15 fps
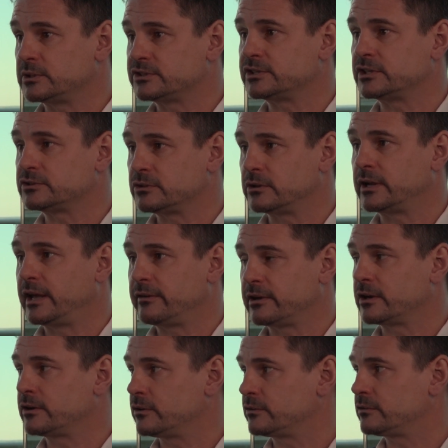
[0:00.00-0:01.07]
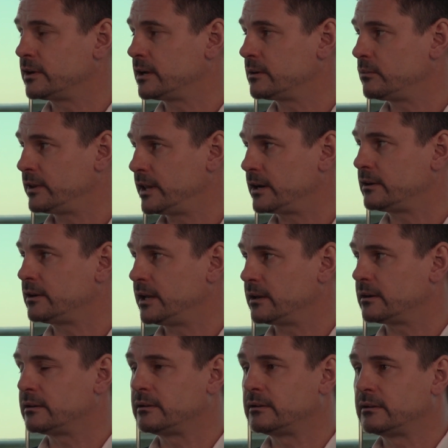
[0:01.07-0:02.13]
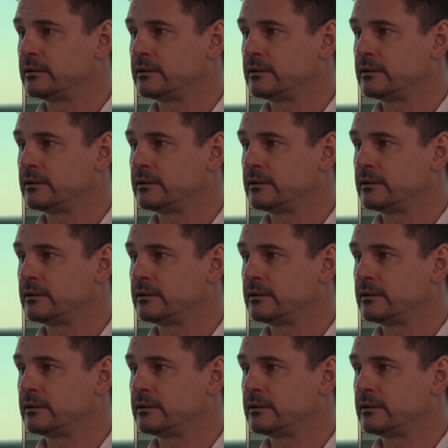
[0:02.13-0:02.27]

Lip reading: going to insist on having a contract, without a doubt.